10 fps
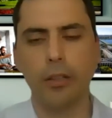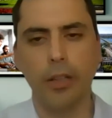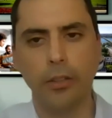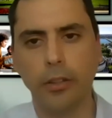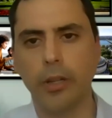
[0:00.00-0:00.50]

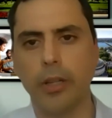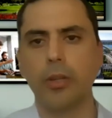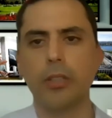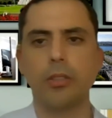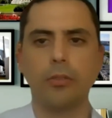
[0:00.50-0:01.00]
that's a great
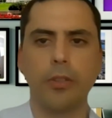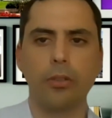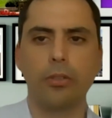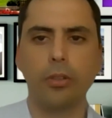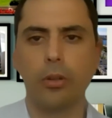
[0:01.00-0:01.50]
question, Phil.
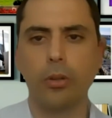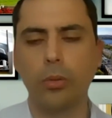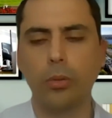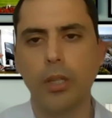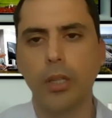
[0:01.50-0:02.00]

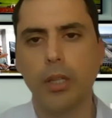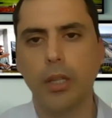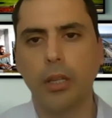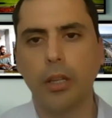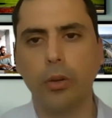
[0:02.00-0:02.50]
So,
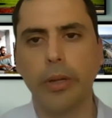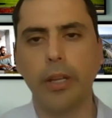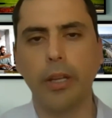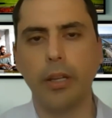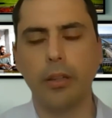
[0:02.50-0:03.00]

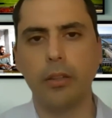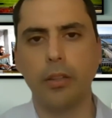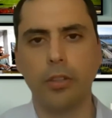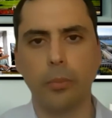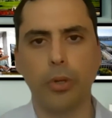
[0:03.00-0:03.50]

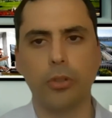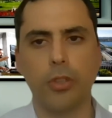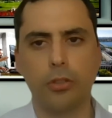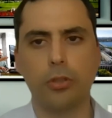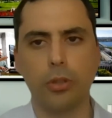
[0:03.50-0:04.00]
this approach
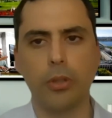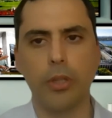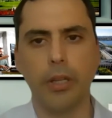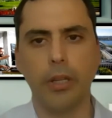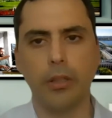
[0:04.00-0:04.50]
is
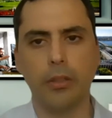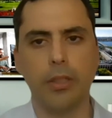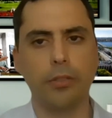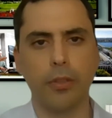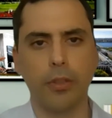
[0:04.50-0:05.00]
truly
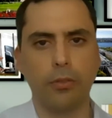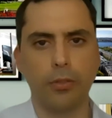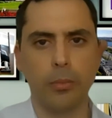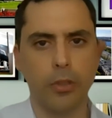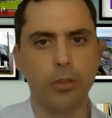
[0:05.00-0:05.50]
different
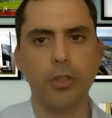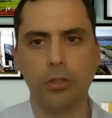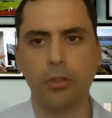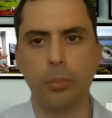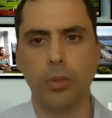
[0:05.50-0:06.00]
from the
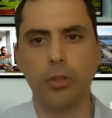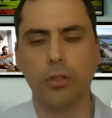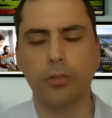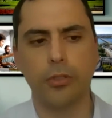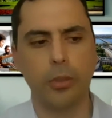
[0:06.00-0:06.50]
traditional approach
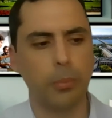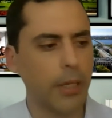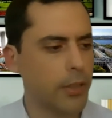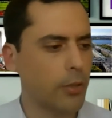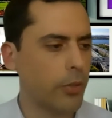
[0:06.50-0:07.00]
of
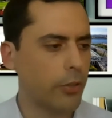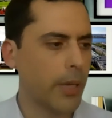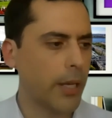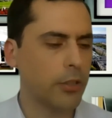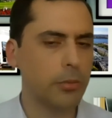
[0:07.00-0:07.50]
supply chain risk
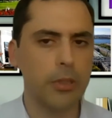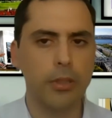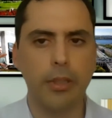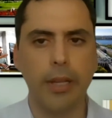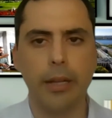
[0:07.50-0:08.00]
management
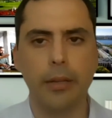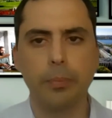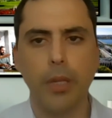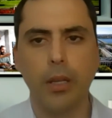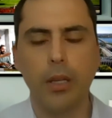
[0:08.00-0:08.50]
in that,
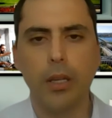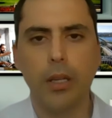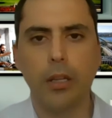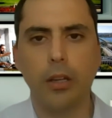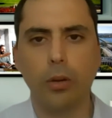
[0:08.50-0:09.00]

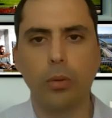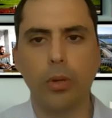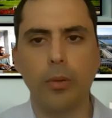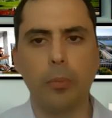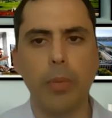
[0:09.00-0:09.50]
you know,
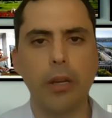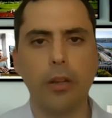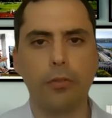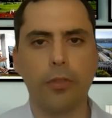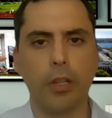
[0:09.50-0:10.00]
many
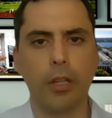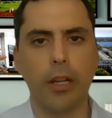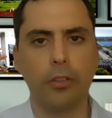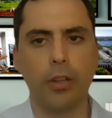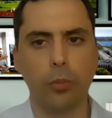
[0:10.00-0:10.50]
of the
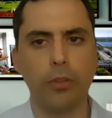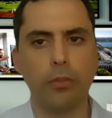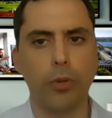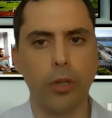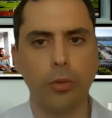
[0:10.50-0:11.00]
clients that we've
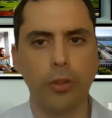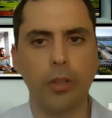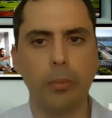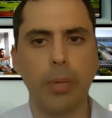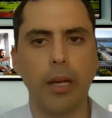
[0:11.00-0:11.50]
worked with in
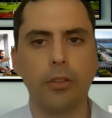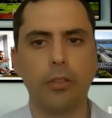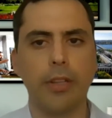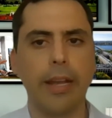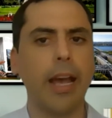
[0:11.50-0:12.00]
the past,
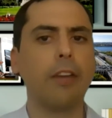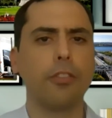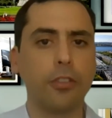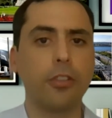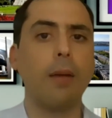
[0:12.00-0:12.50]
they have
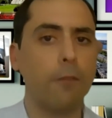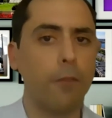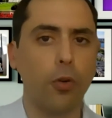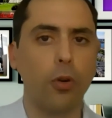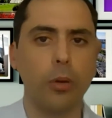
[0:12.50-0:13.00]
some
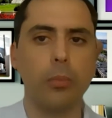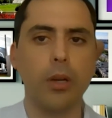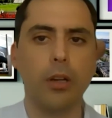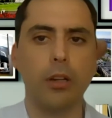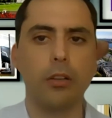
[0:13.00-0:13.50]
form
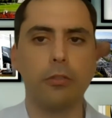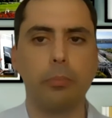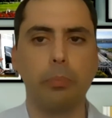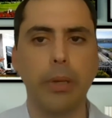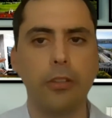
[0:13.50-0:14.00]
of
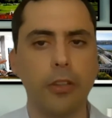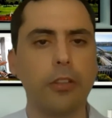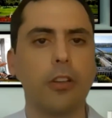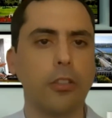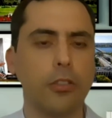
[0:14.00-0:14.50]
business
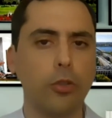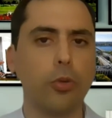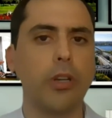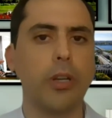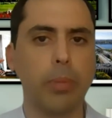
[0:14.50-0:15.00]

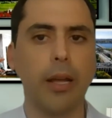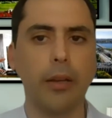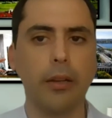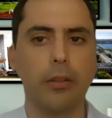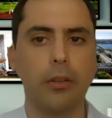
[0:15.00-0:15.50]
continuity planning,
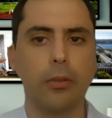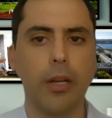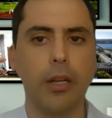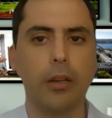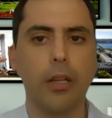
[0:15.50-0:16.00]

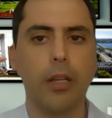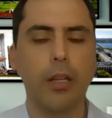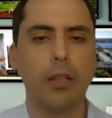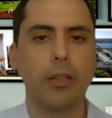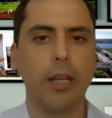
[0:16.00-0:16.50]
right?
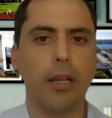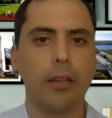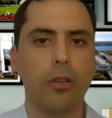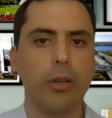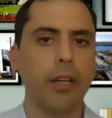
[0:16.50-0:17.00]
That,
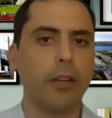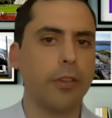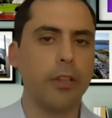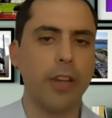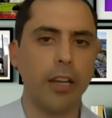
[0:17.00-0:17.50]
okay, if a
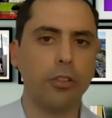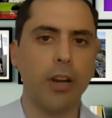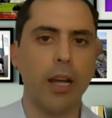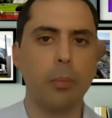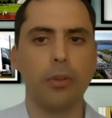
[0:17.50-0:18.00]
disaster
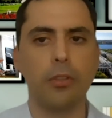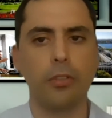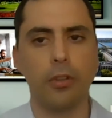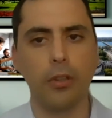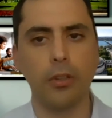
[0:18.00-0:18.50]

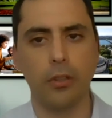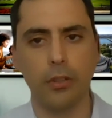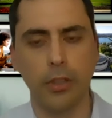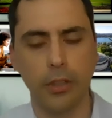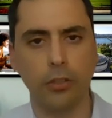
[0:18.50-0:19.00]
happens,
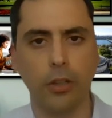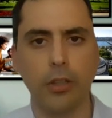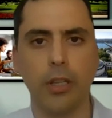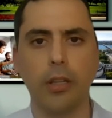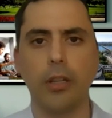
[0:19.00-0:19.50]
these are
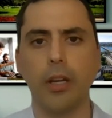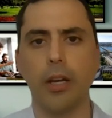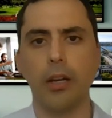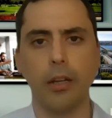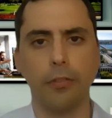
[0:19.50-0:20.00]
the
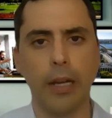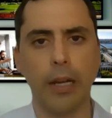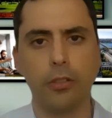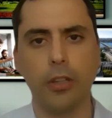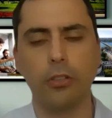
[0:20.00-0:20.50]

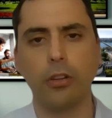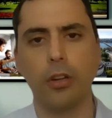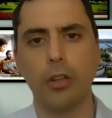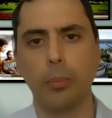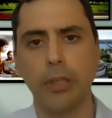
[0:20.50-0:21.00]
effects, these are
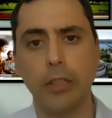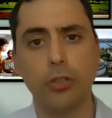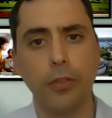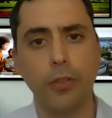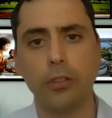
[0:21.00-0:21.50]
the
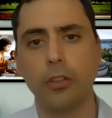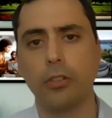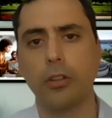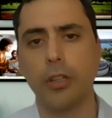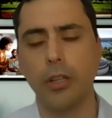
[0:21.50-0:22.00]
potential effects, these
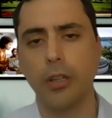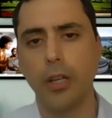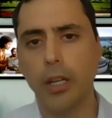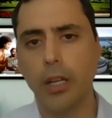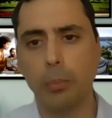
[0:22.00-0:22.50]
are the
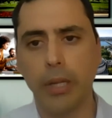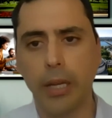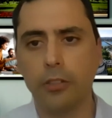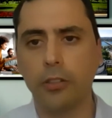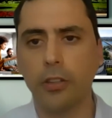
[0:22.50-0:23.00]

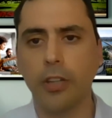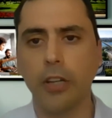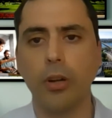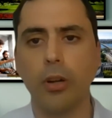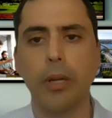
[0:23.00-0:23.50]
implications,
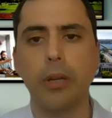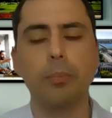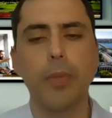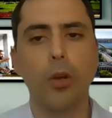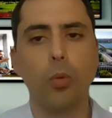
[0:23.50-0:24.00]
etc. But
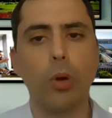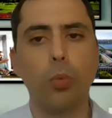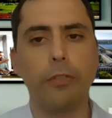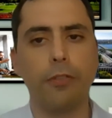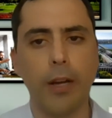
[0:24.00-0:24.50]
what
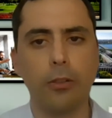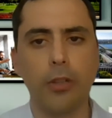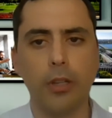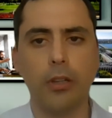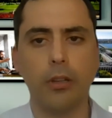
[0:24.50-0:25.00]
we found
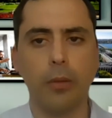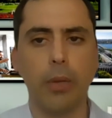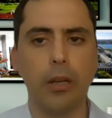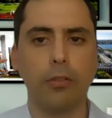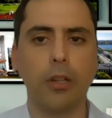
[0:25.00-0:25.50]
in
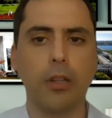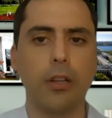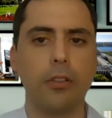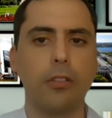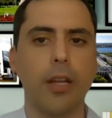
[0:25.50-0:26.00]
many of our
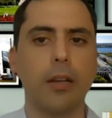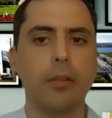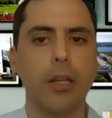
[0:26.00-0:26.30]
clients is that